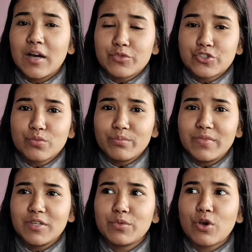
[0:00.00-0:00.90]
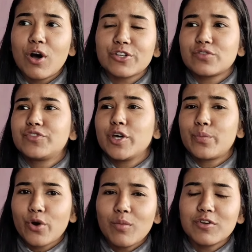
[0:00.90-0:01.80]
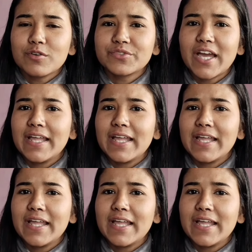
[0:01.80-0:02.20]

come to me because of their problems